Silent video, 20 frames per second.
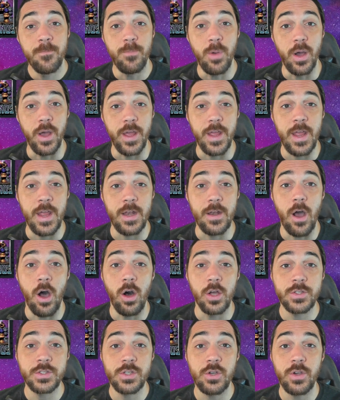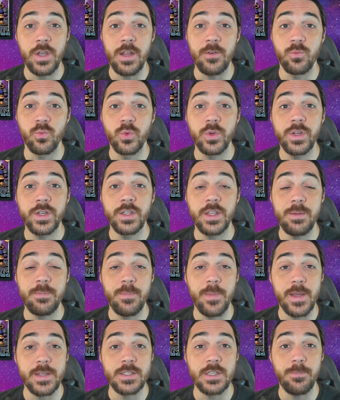but it also can
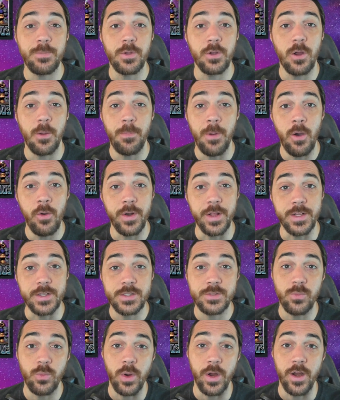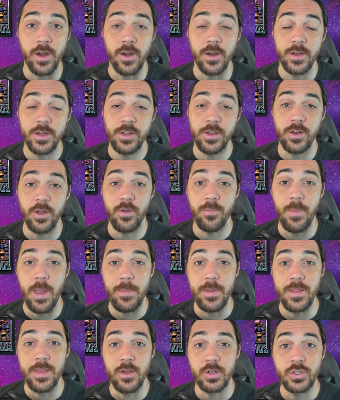really mess up your opponents where
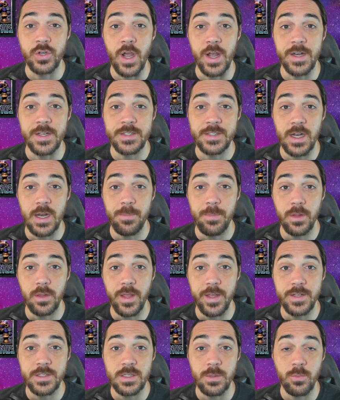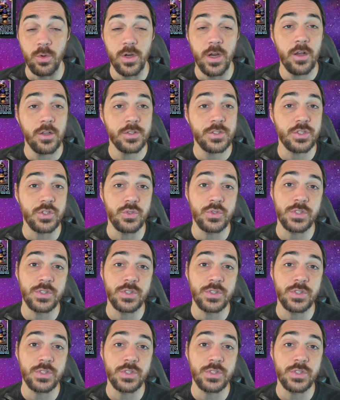maybe they're trying to set up a lane somewhere else.